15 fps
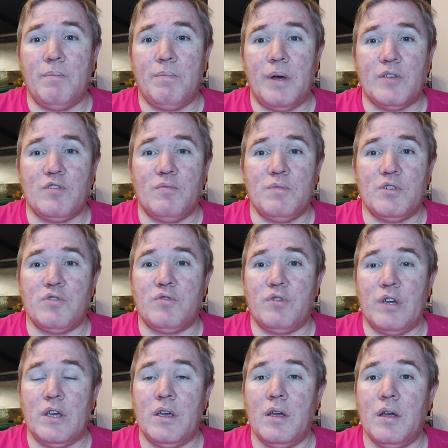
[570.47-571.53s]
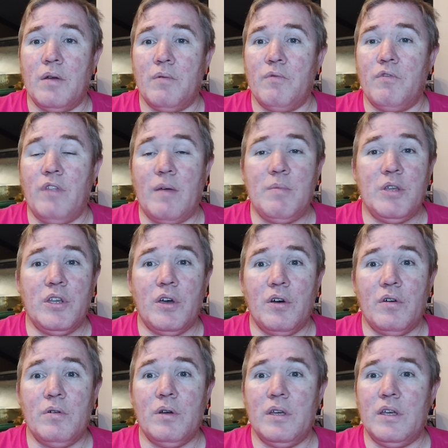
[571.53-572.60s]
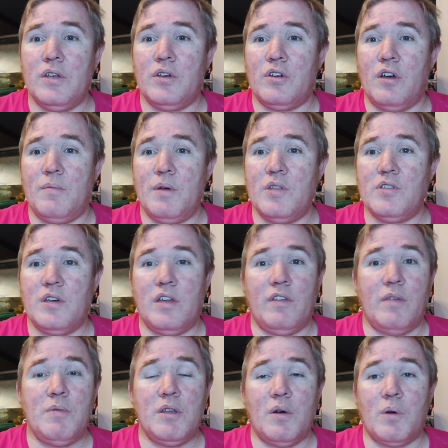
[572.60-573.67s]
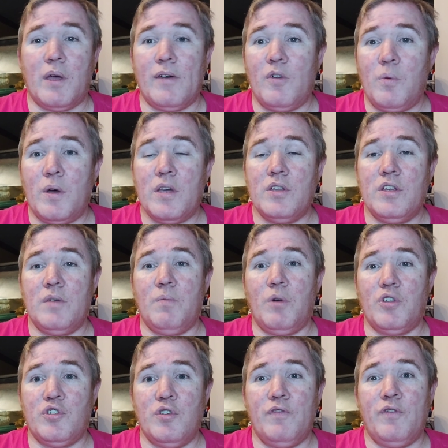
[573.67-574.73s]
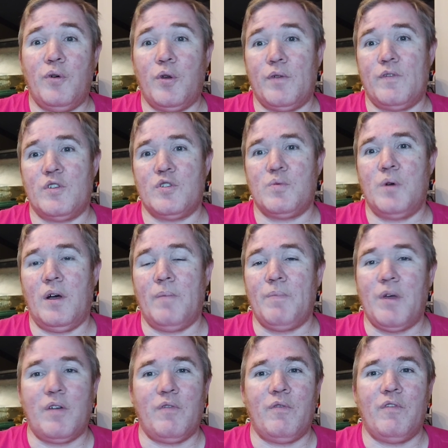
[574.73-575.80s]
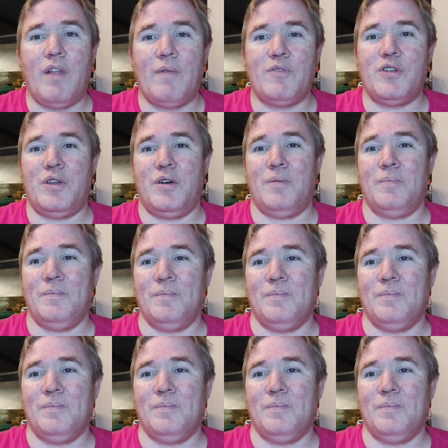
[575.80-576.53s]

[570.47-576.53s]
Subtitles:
puzzle mystery, let me know in the comments, and let me know what colorway you did and what you thought of it as well. I'd love to know.